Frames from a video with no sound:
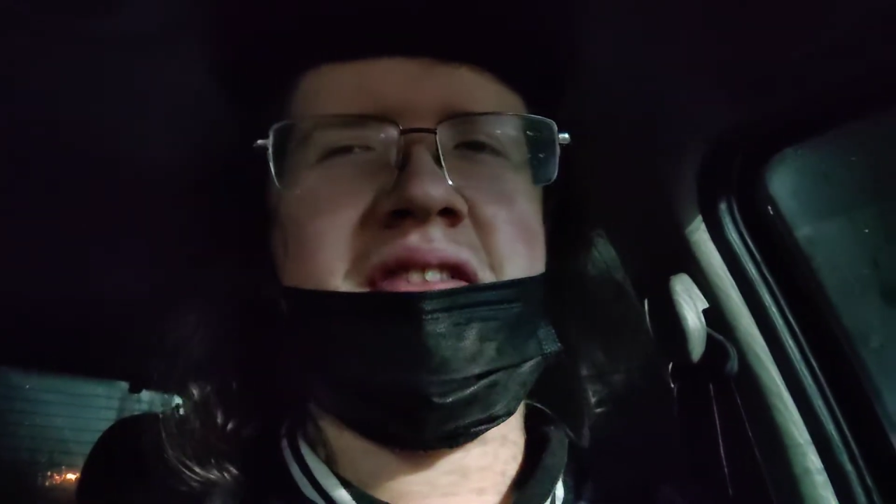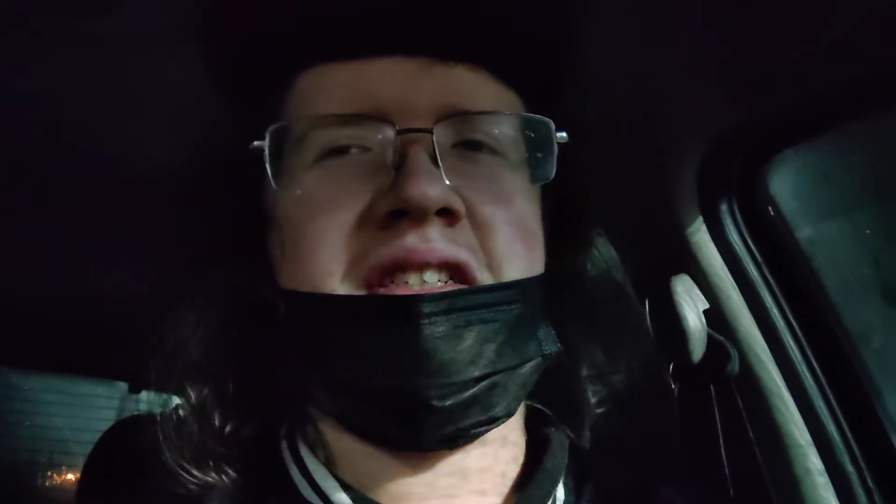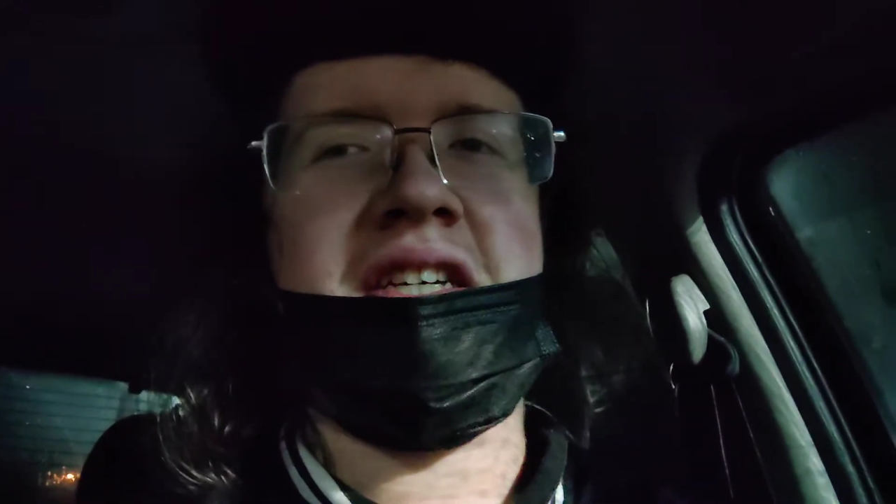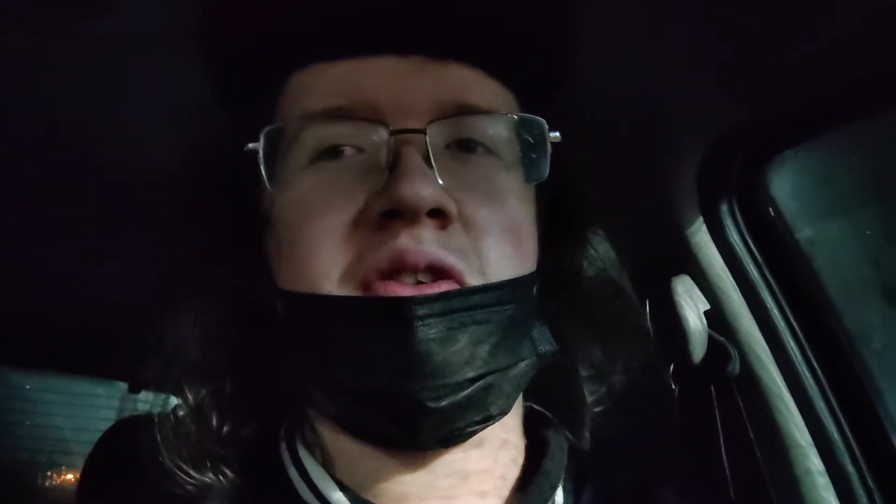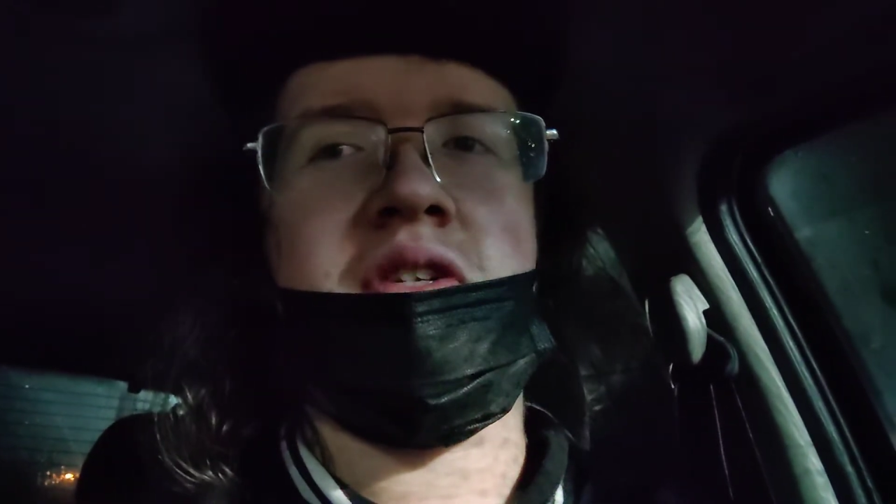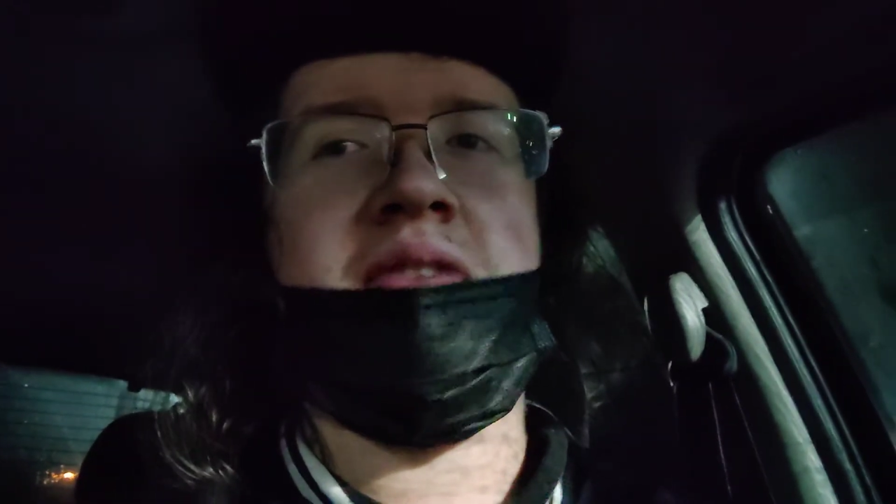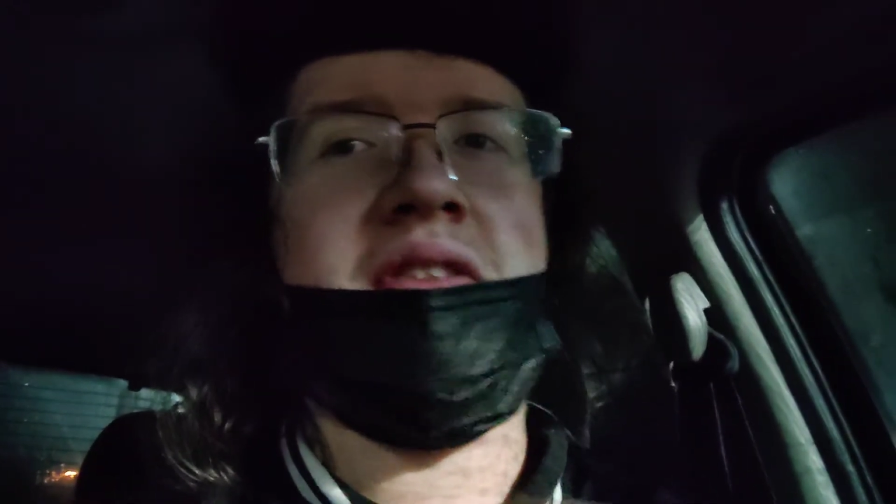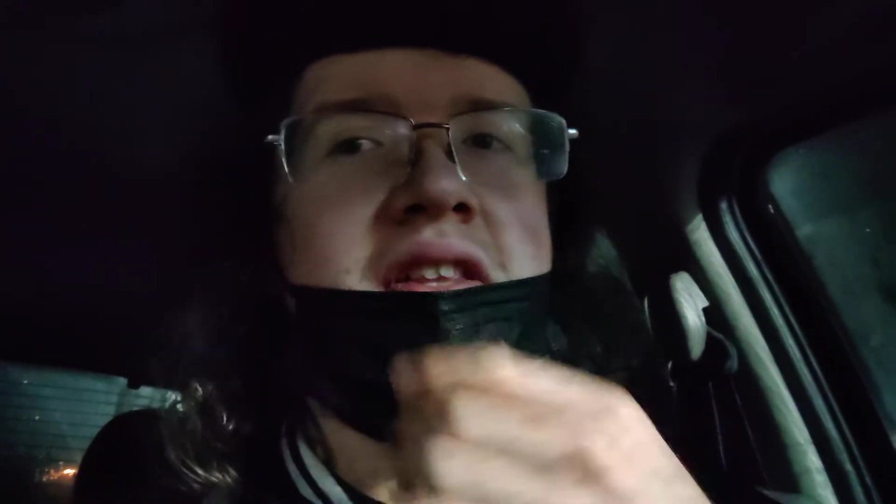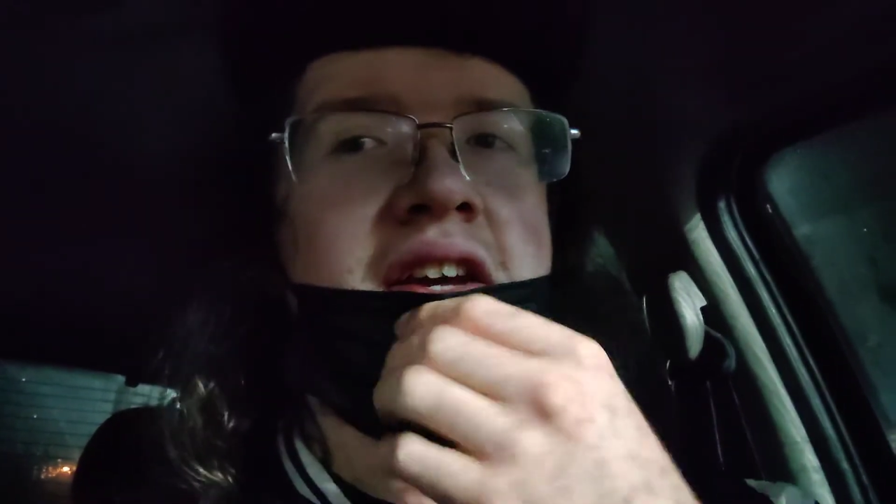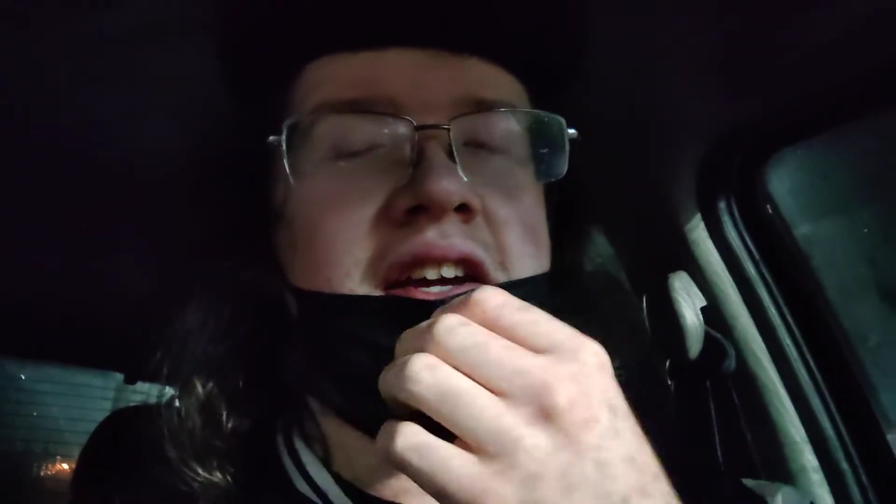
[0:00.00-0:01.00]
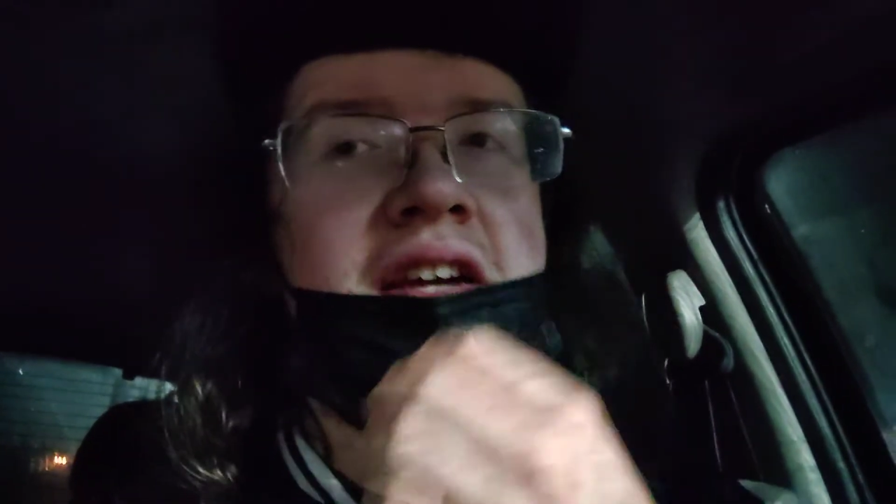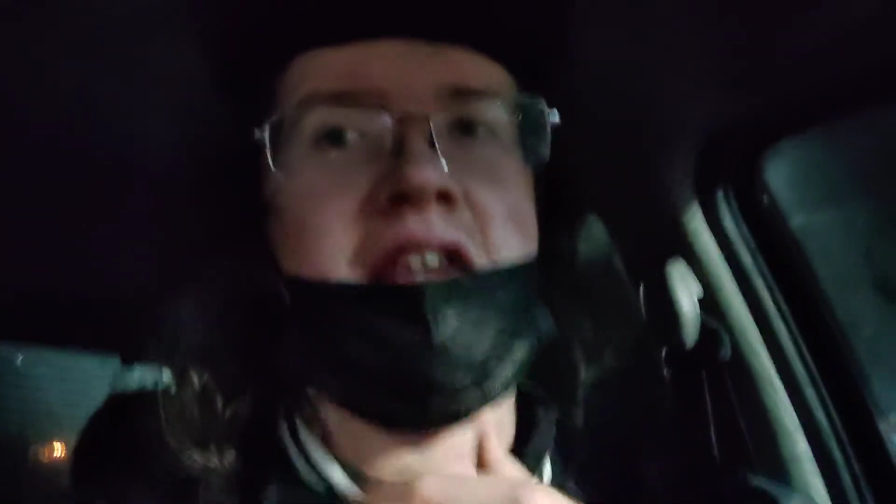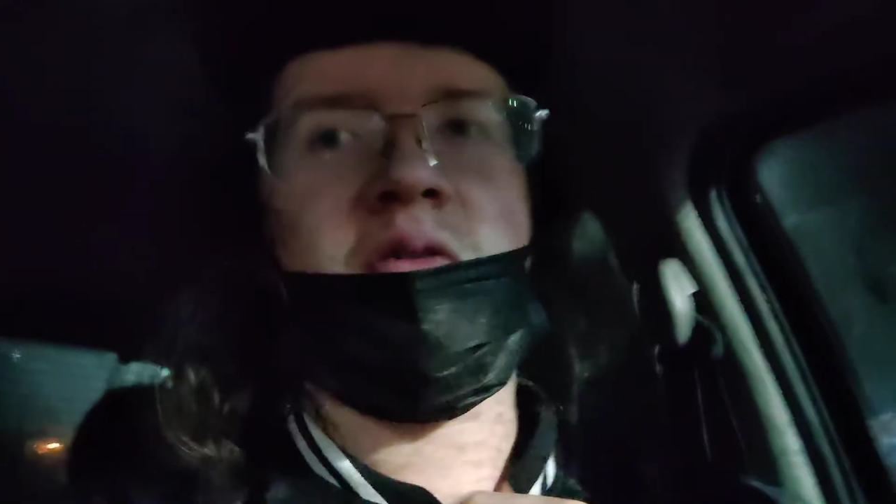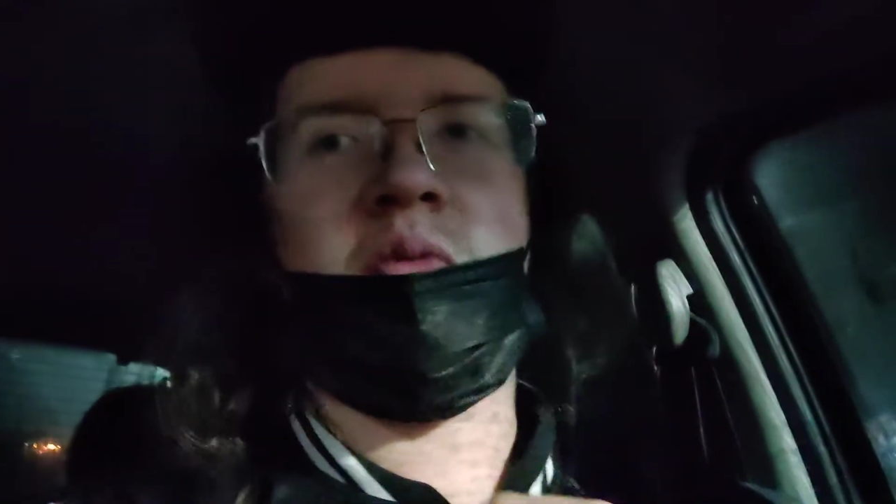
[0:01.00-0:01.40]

sixth or seventh day